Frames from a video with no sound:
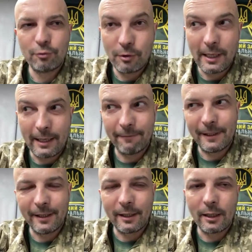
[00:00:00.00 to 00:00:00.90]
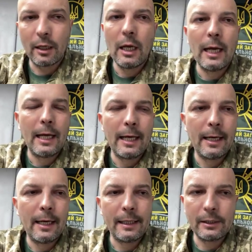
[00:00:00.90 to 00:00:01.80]
do have here
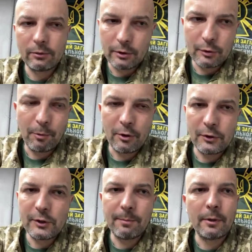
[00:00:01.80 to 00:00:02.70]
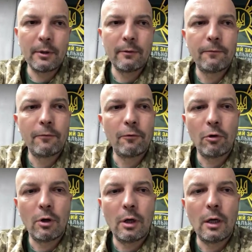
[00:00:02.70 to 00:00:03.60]
is responsible
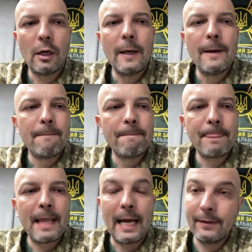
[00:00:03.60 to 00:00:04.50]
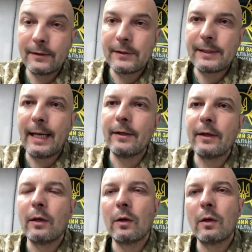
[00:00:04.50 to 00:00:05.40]
for
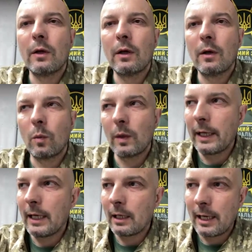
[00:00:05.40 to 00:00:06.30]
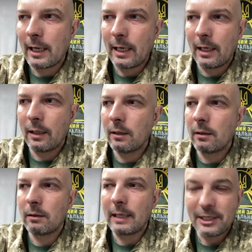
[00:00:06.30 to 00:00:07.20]
understanding where are
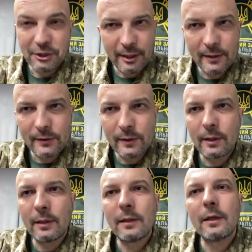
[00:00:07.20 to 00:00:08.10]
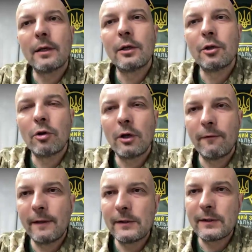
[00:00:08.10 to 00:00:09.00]
Russians
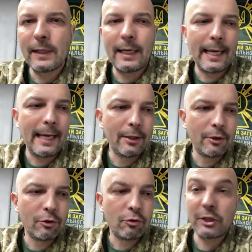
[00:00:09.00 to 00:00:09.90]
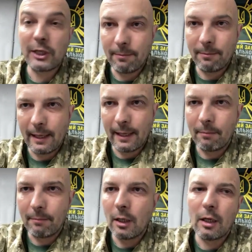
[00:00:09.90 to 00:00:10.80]
UAVs and to jam
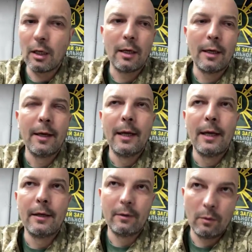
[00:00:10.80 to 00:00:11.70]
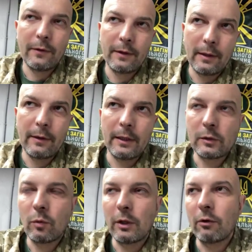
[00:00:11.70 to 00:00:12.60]
them
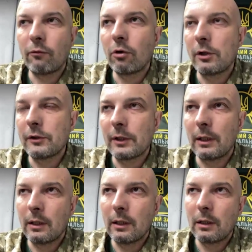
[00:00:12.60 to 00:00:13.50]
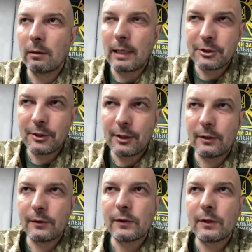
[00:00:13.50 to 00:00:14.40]
that's what of course uh,
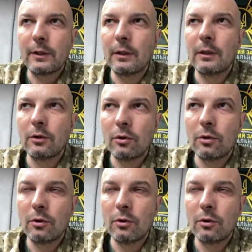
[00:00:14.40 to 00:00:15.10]
russians uh,